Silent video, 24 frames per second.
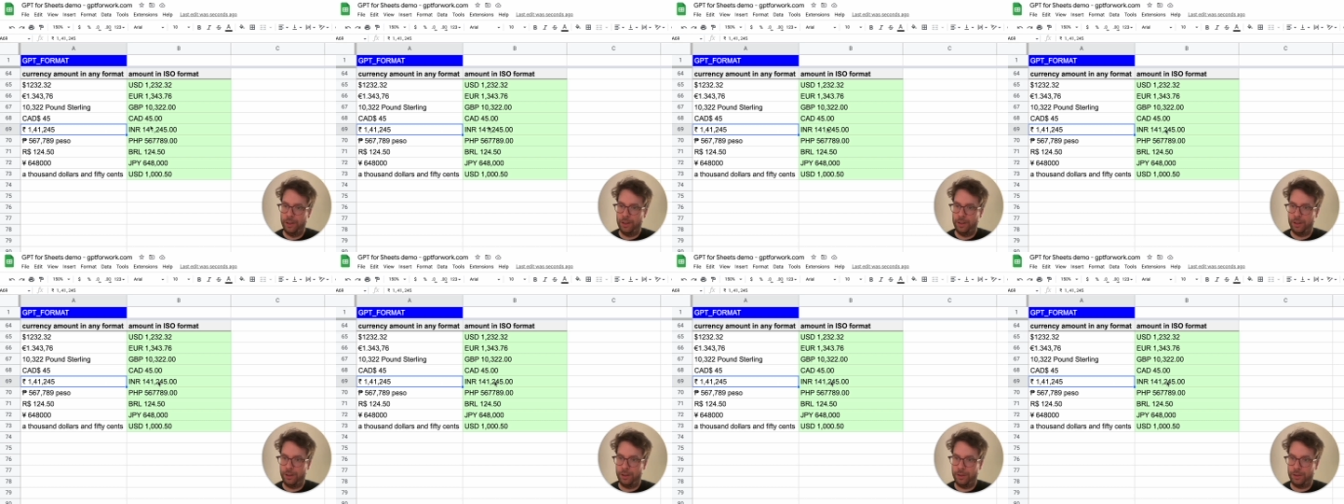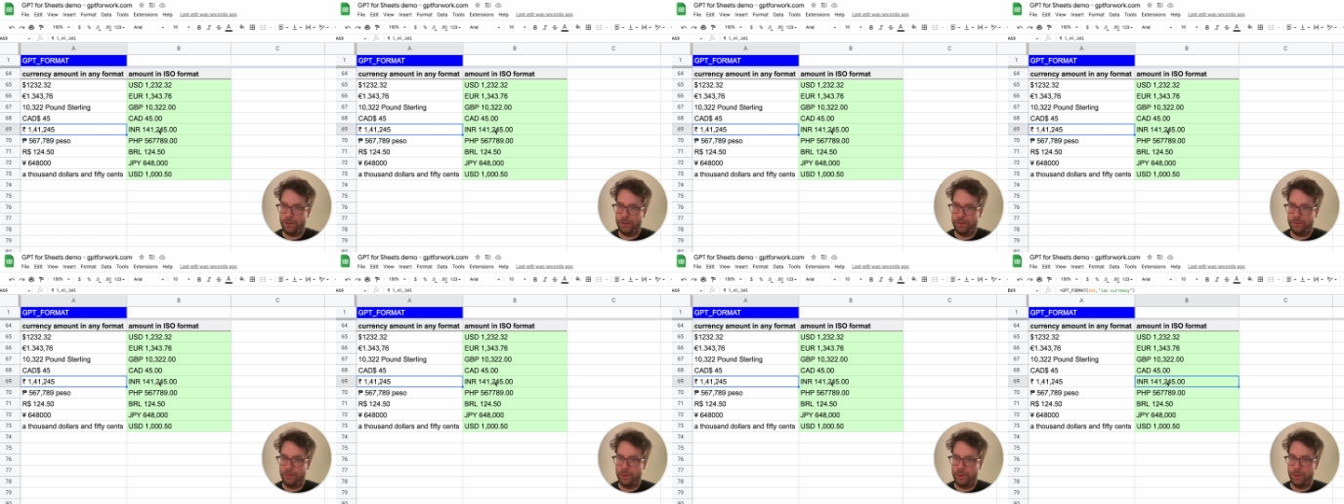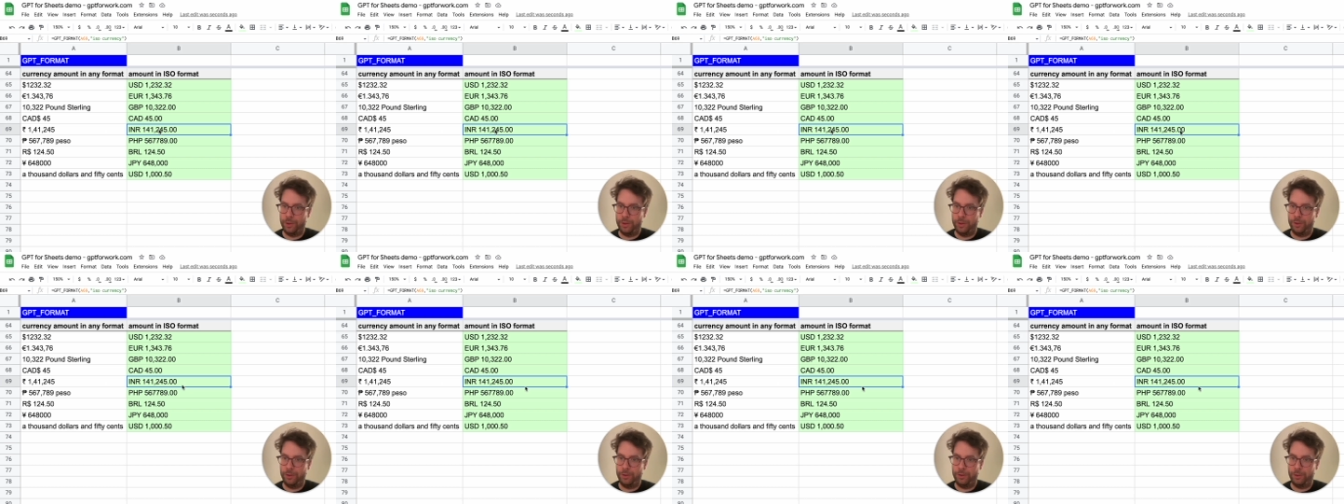got
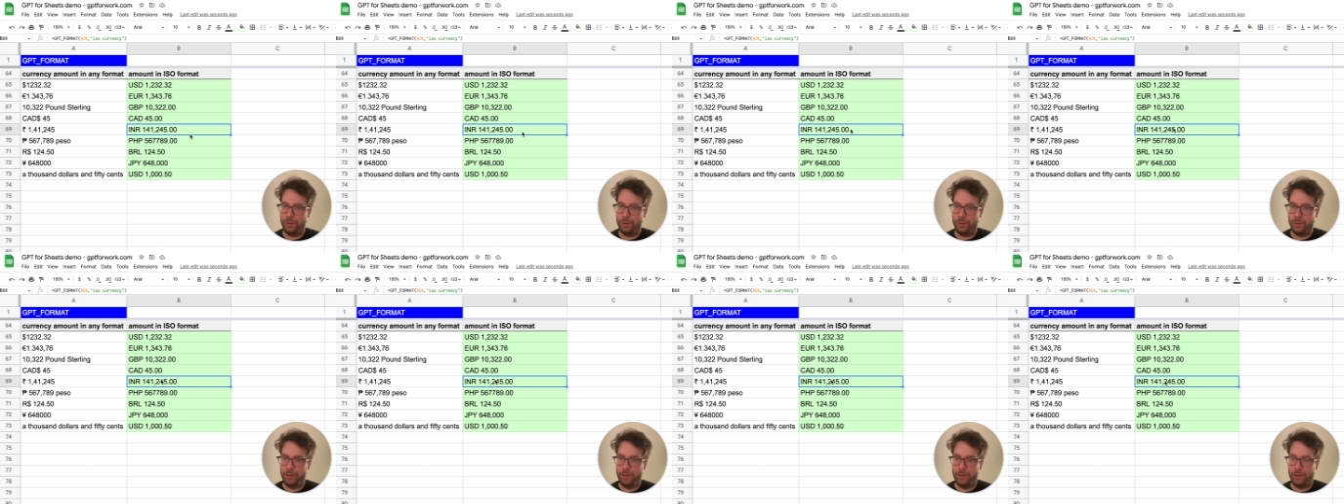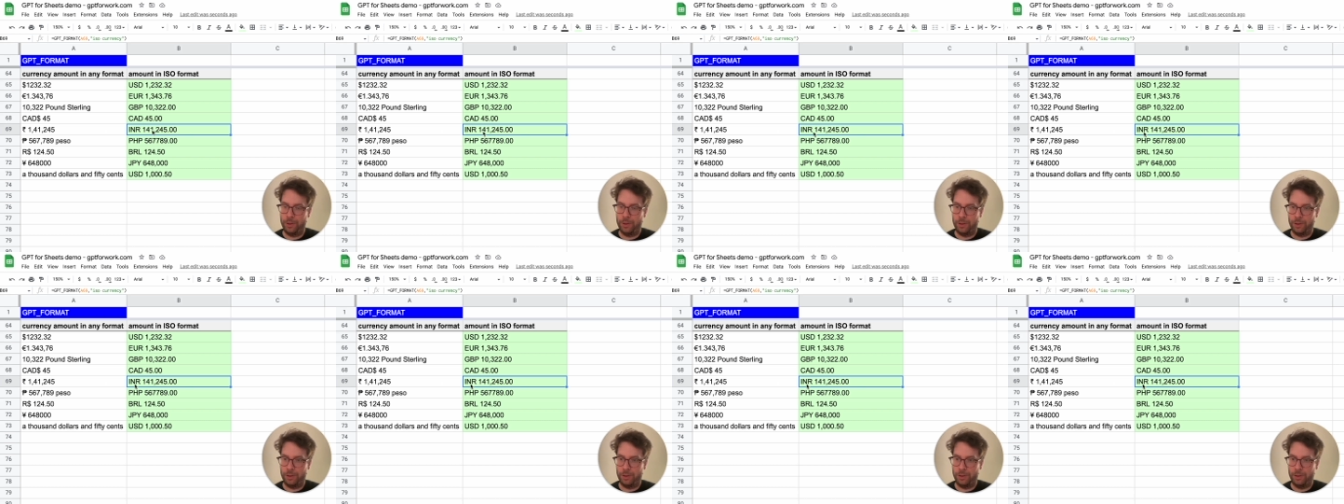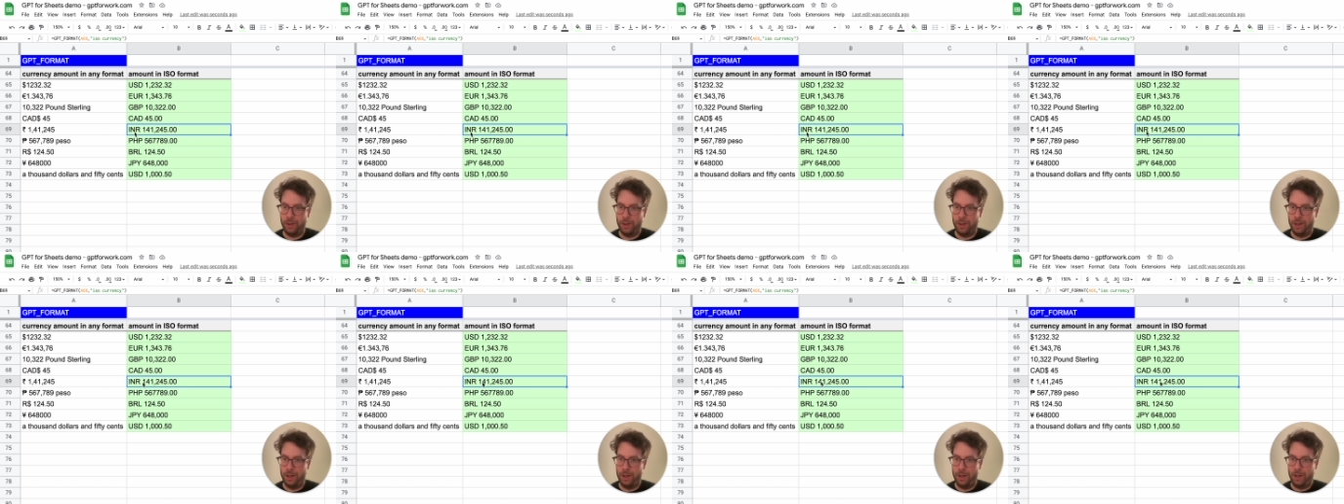converted to
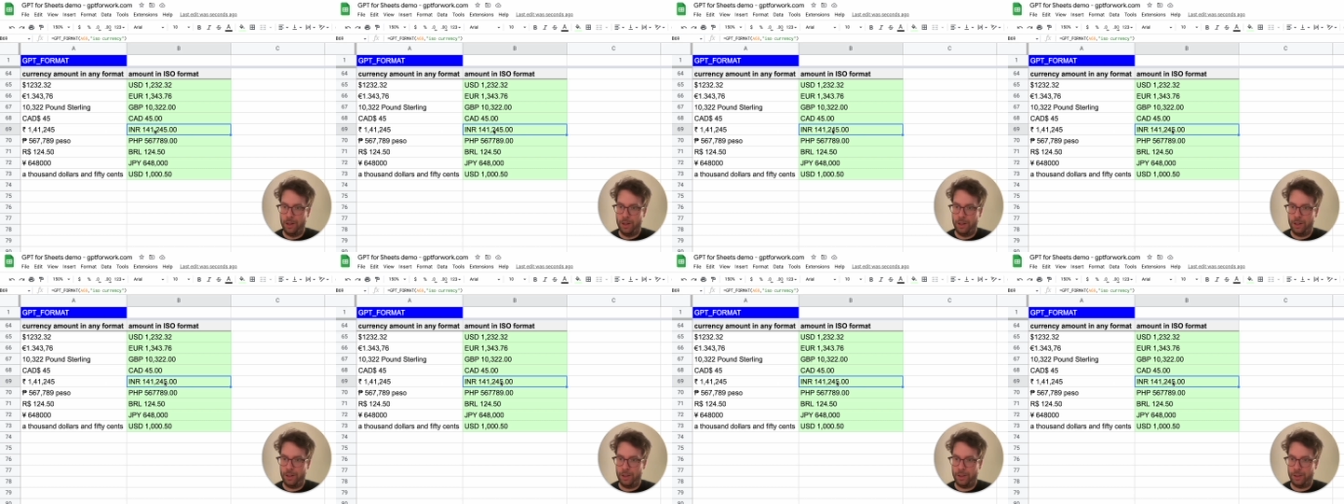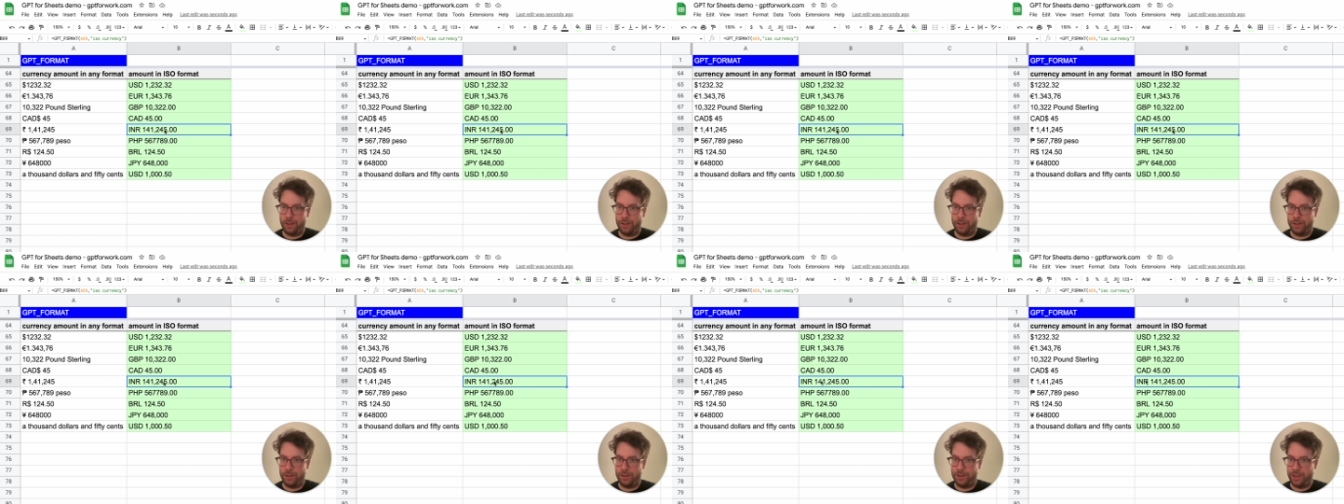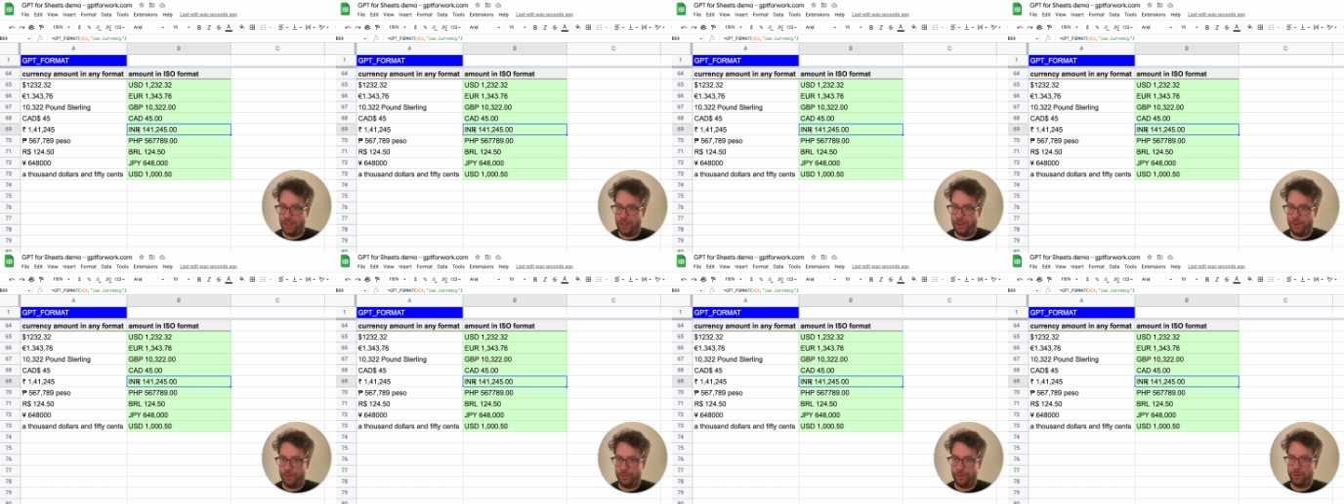uh, uh
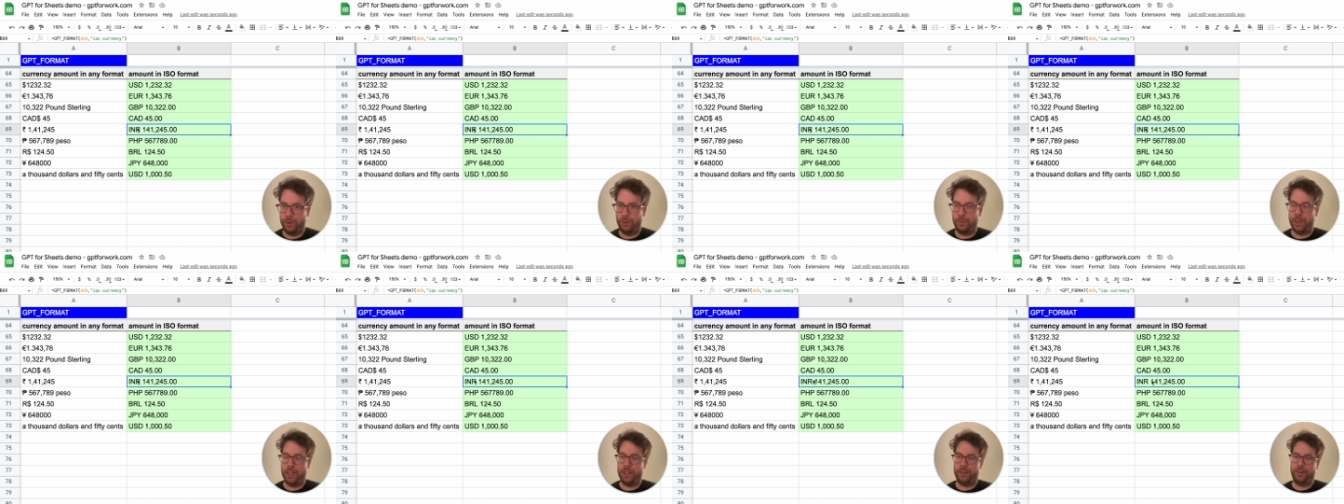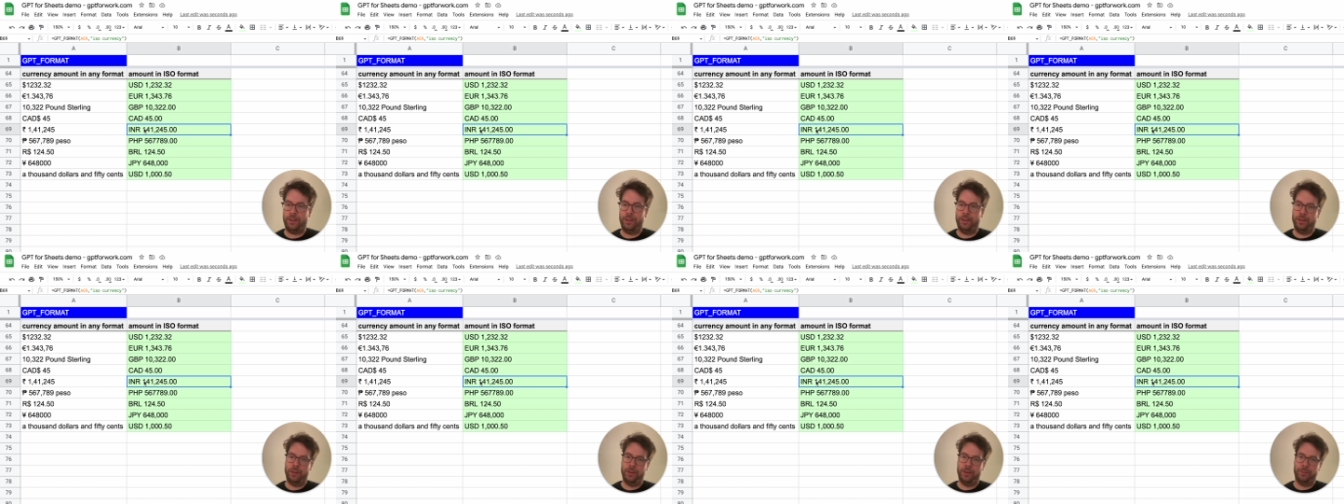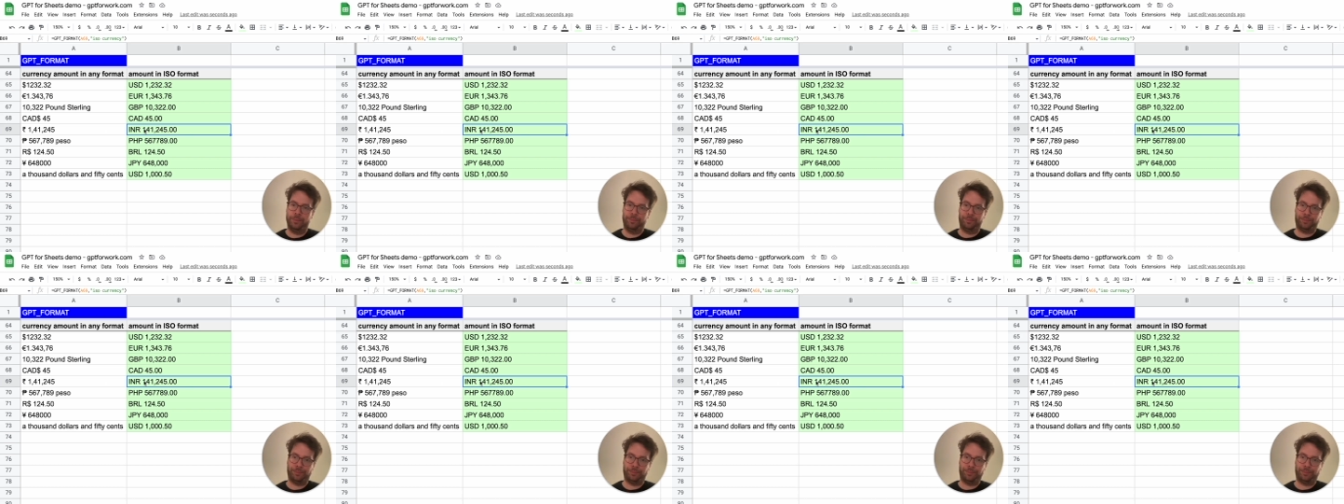standard format here.